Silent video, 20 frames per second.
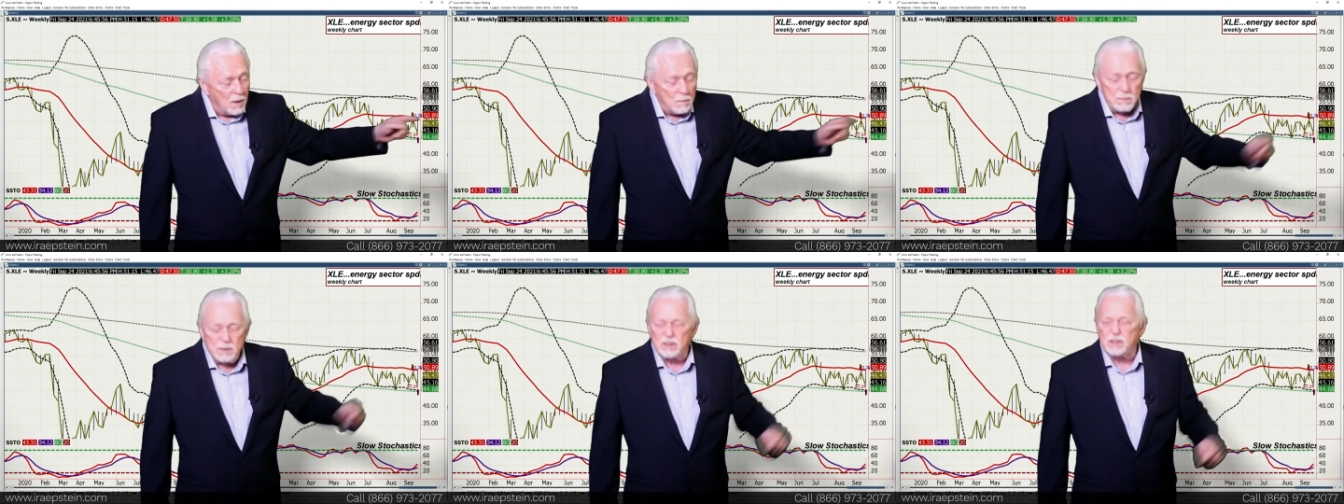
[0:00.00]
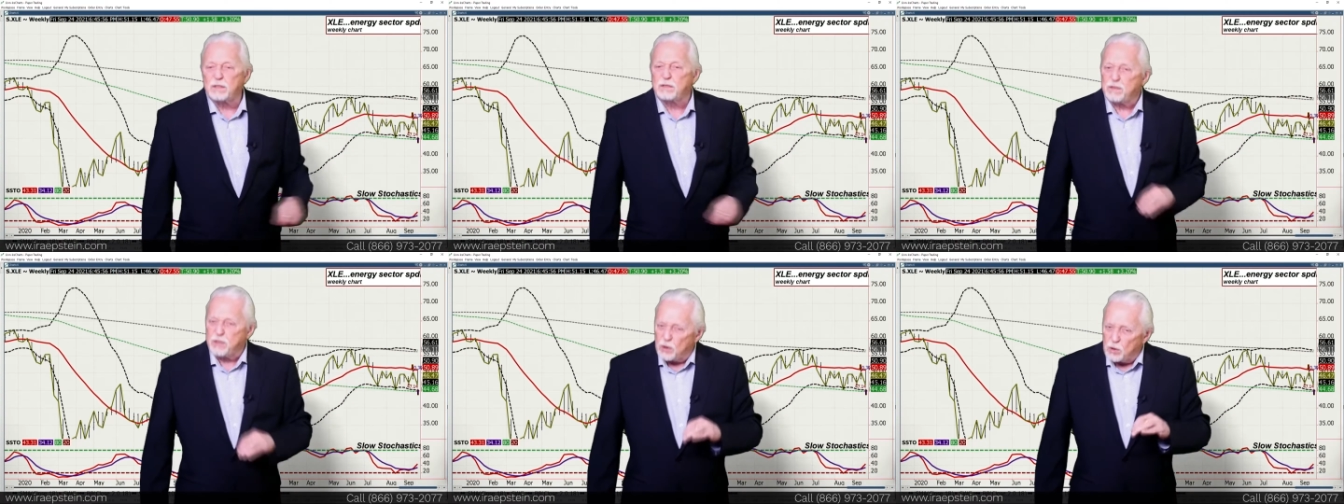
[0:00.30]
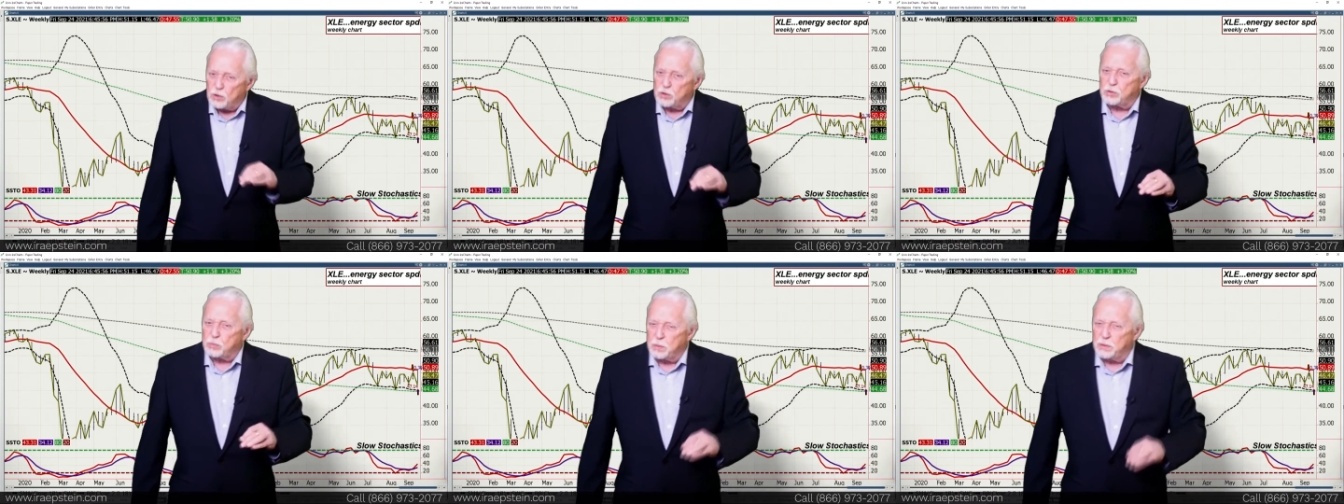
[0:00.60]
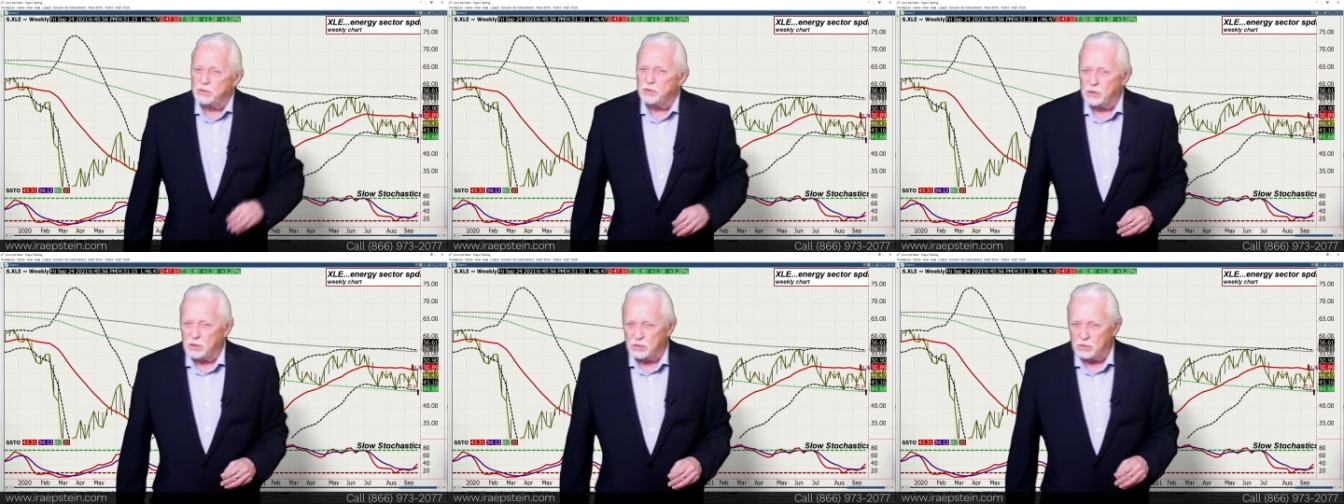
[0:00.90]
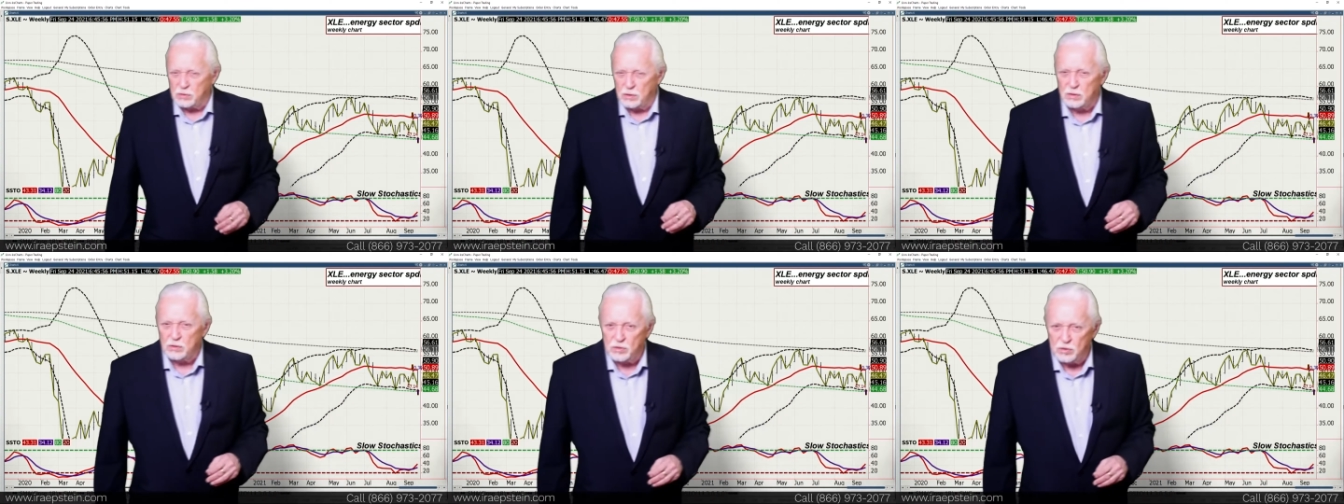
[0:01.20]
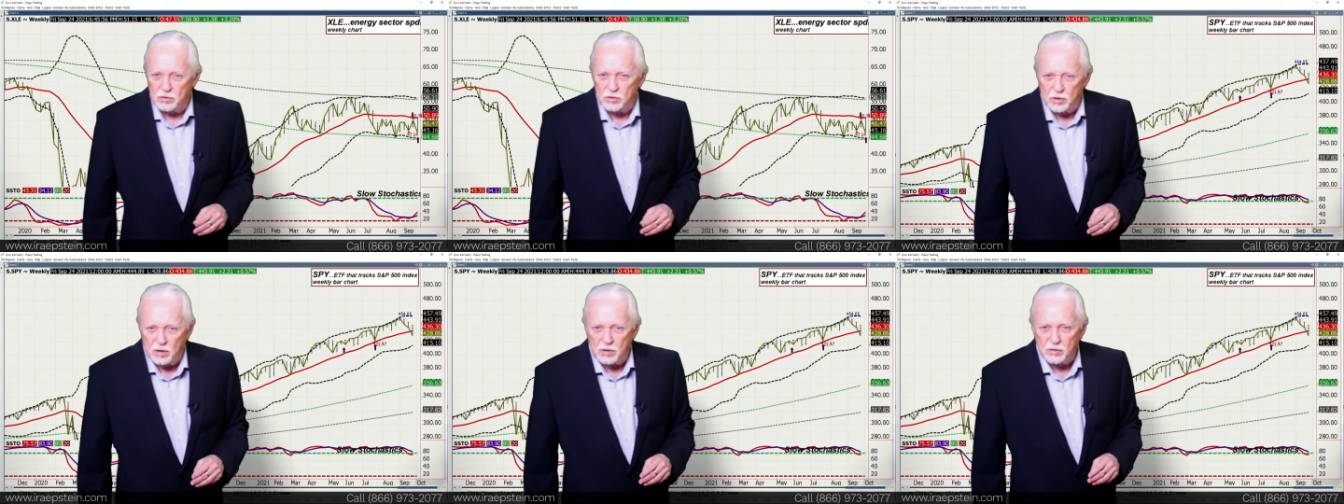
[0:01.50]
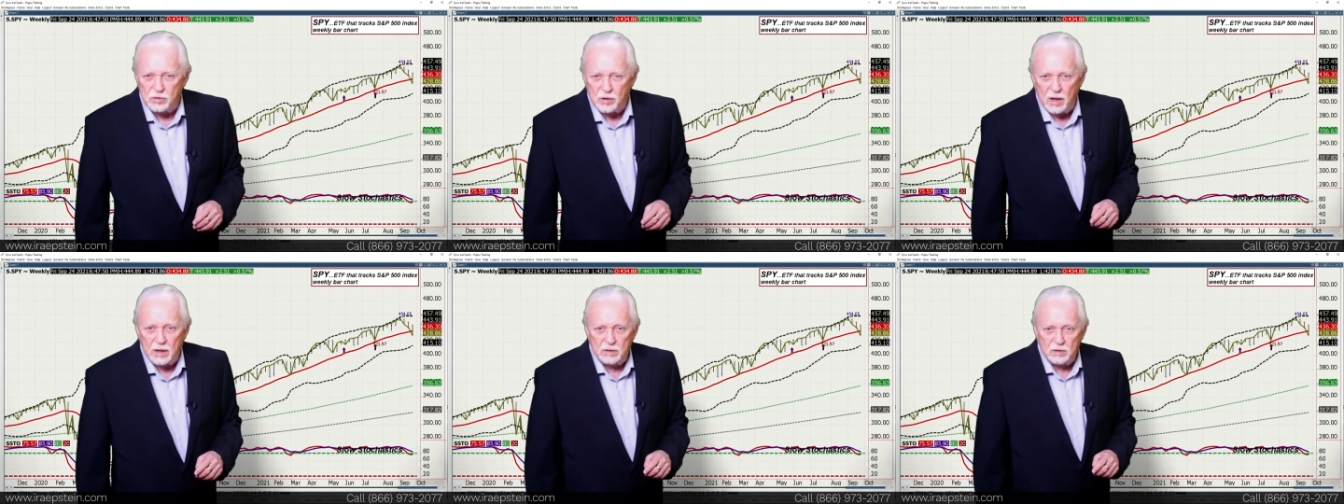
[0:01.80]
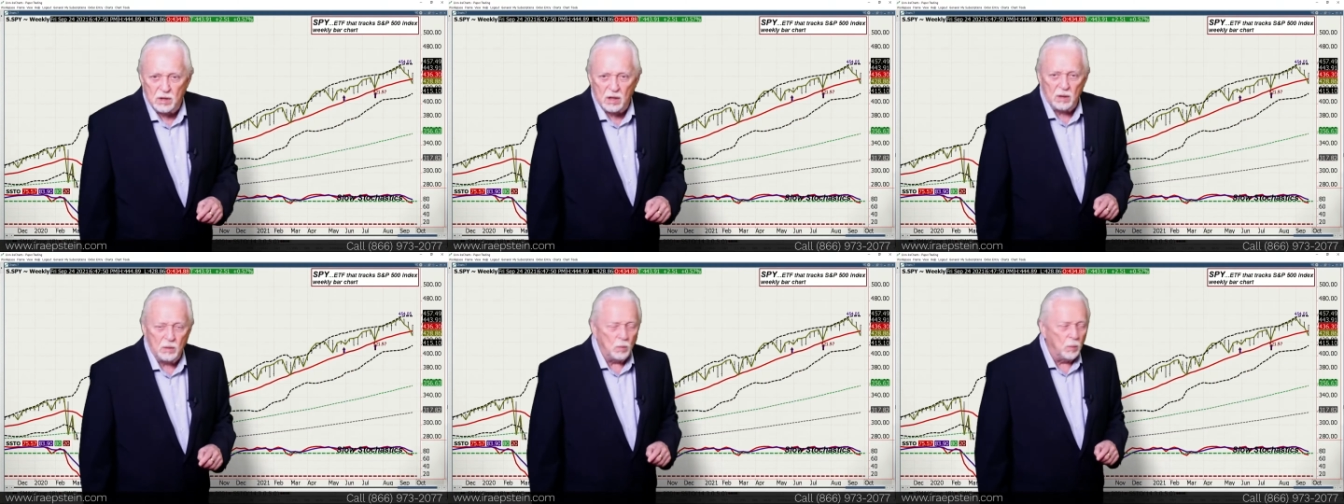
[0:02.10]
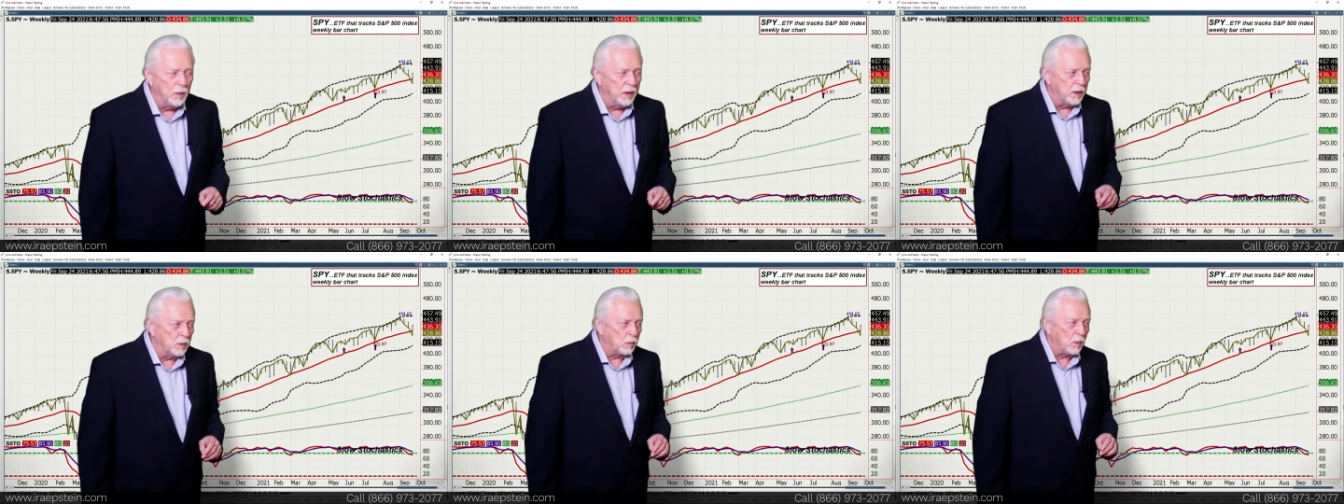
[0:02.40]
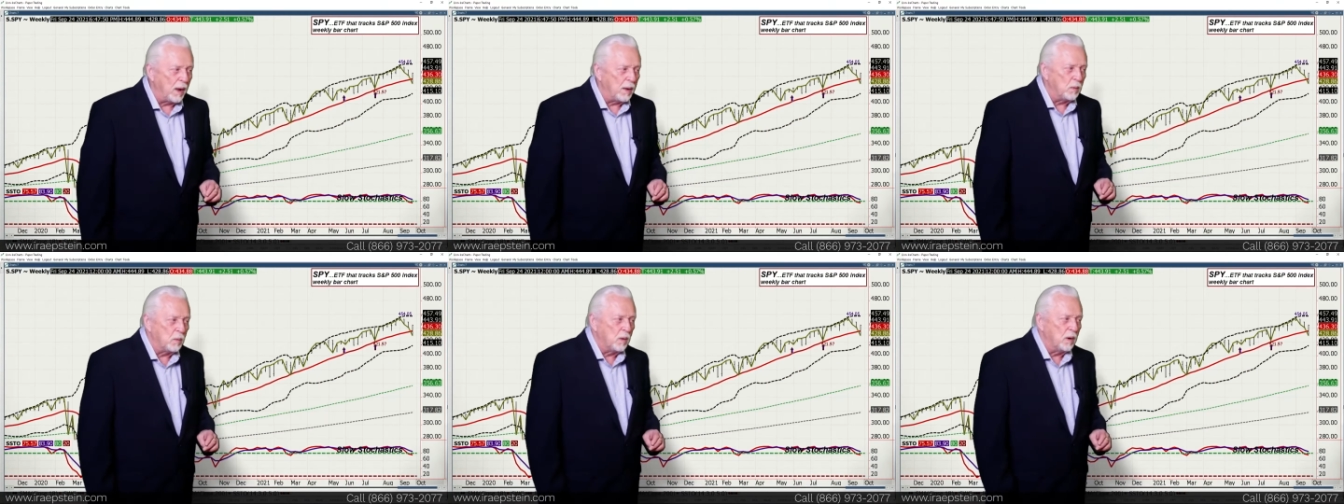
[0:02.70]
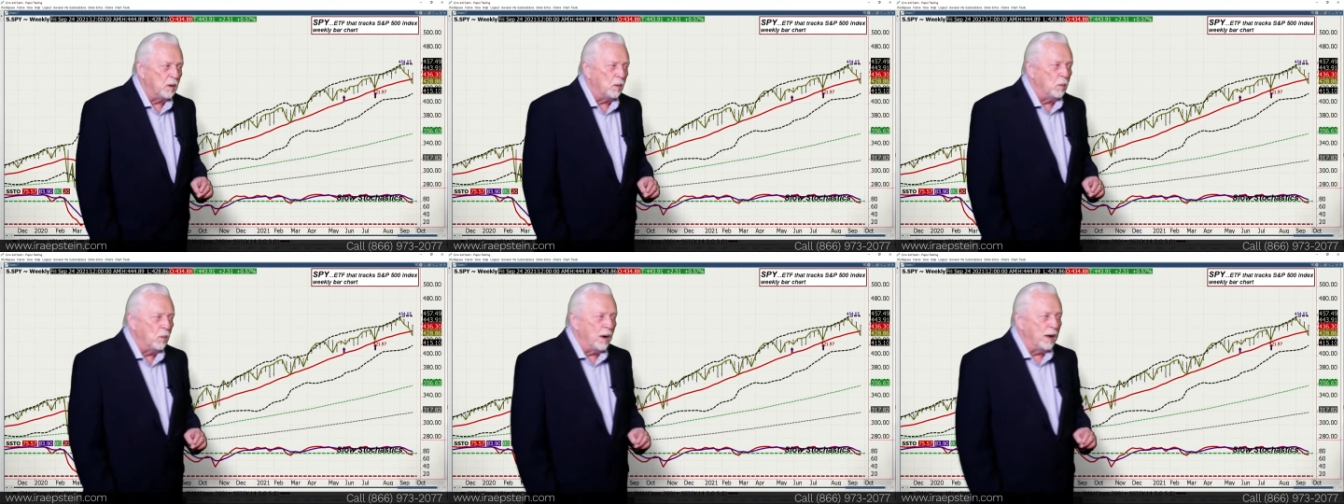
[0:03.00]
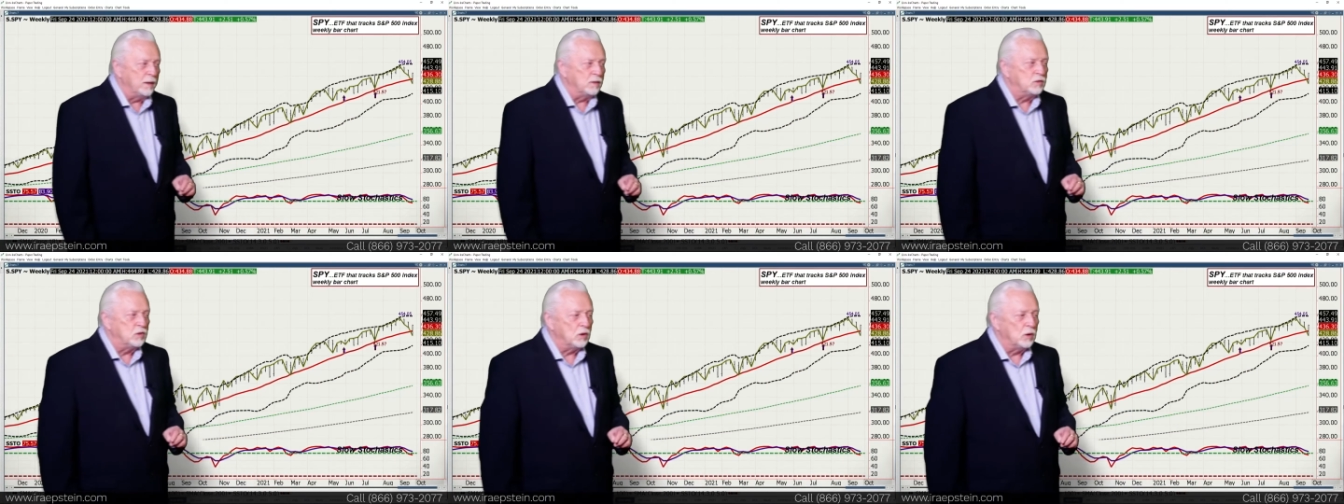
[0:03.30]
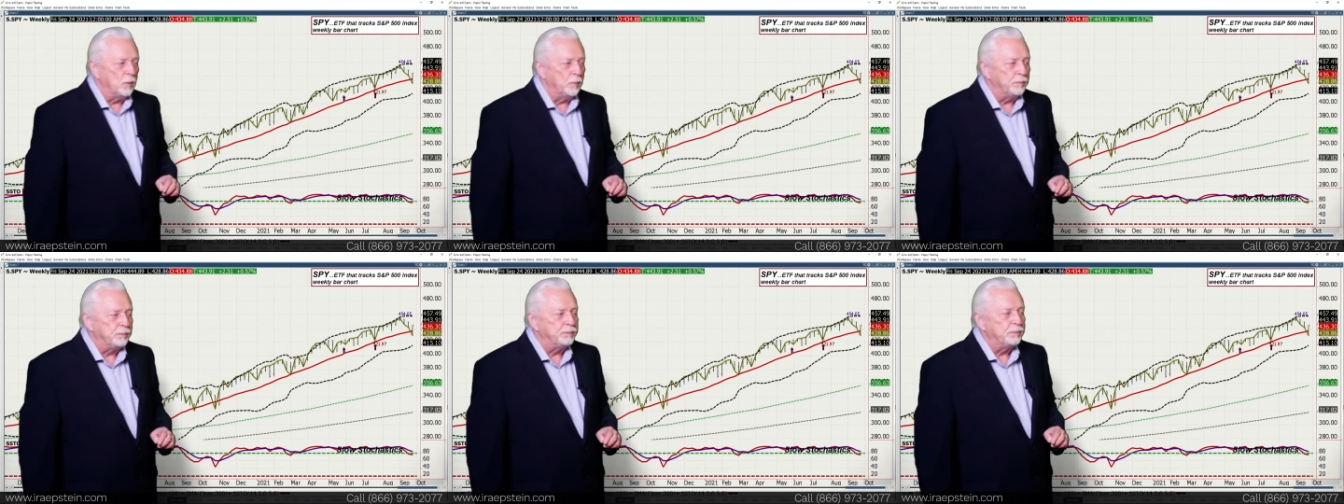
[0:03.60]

But the first resistance is this 18 week, right where it went to.